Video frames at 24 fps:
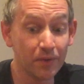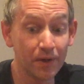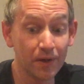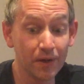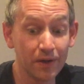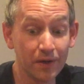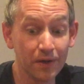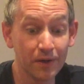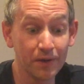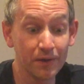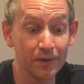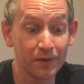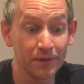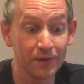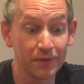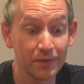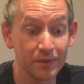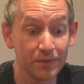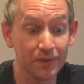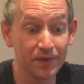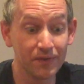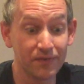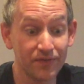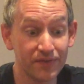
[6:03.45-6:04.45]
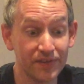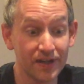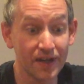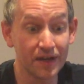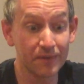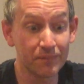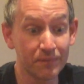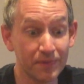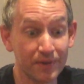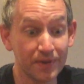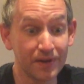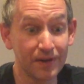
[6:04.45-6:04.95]
well, we've
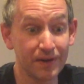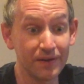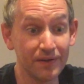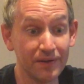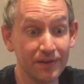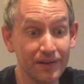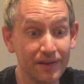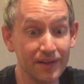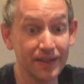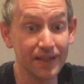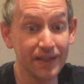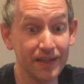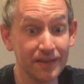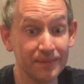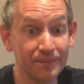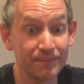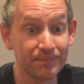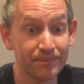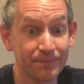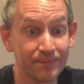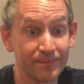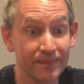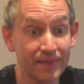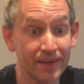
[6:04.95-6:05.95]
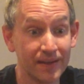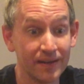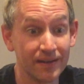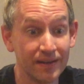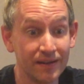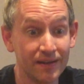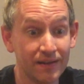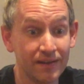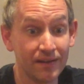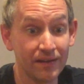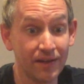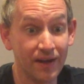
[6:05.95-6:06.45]
temporarily
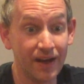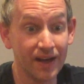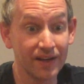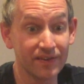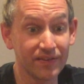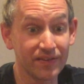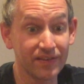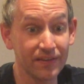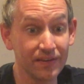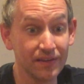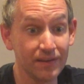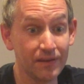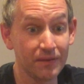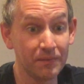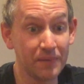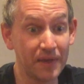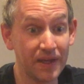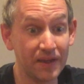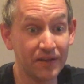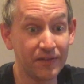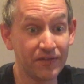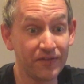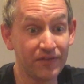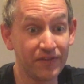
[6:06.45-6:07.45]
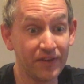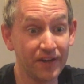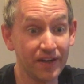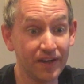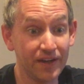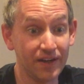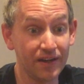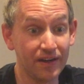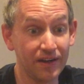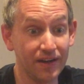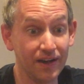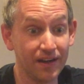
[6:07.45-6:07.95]
lost the little man of
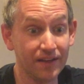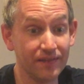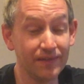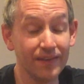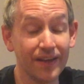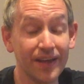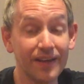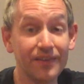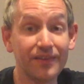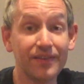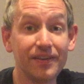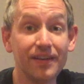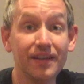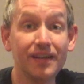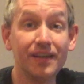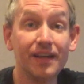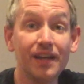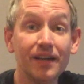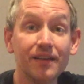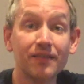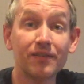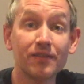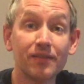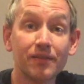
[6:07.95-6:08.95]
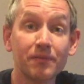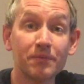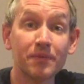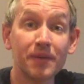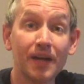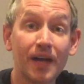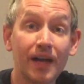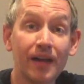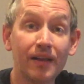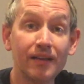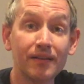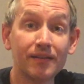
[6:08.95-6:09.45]
fire unless he gains some
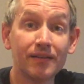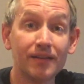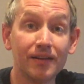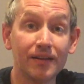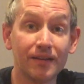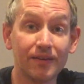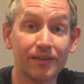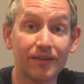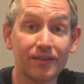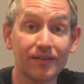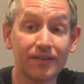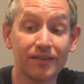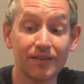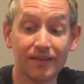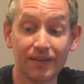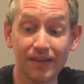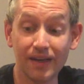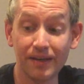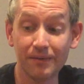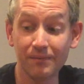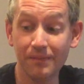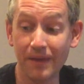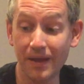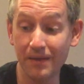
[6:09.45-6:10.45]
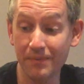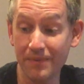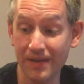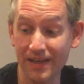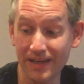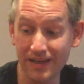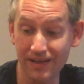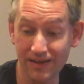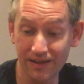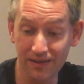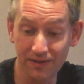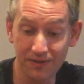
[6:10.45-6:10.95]
tolerance. Then maybe
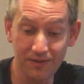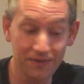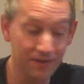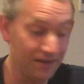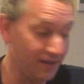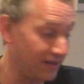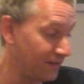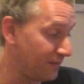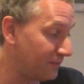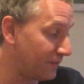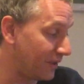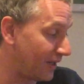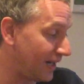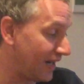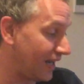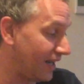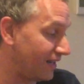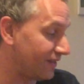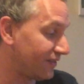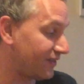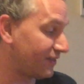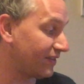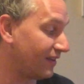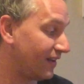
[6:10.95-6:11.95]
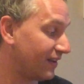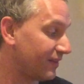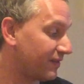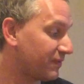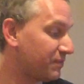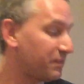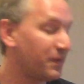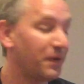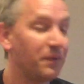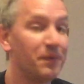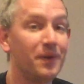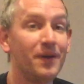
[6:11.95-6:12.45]
he can do a little more hot sauce.
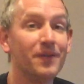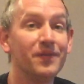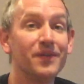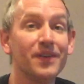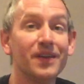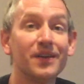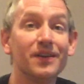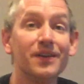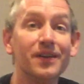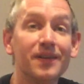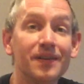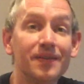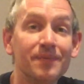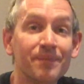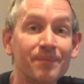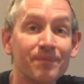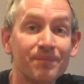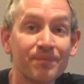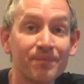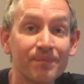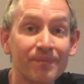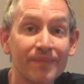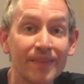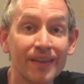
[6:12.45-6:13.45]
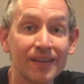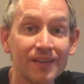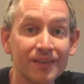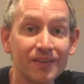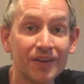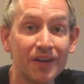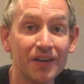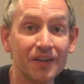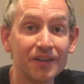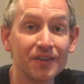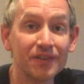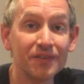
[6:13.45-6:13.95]
But one little
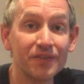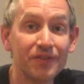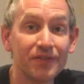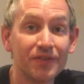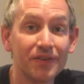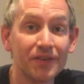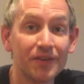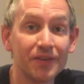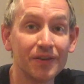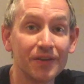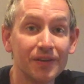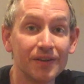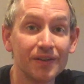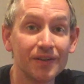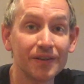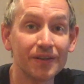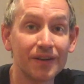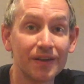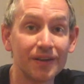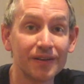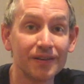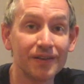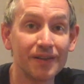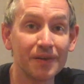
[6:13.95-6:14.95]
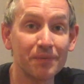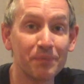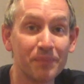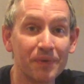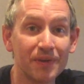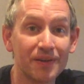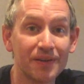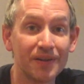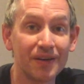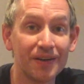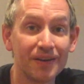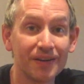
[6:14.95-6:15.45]
tongue full or dip
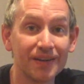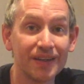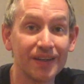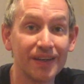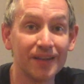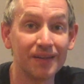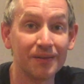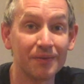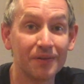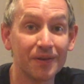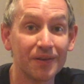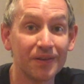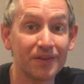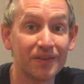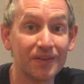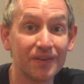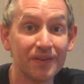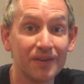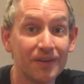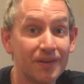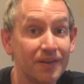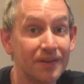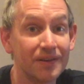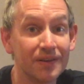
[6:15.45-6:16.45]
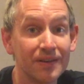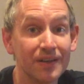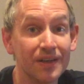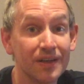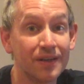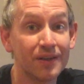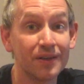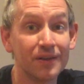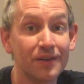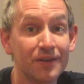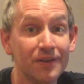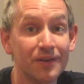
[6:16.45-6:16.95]
a tongue in was all he
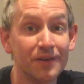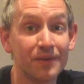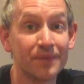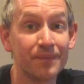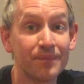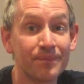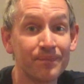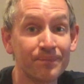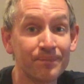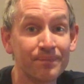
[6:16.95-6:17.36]
could do.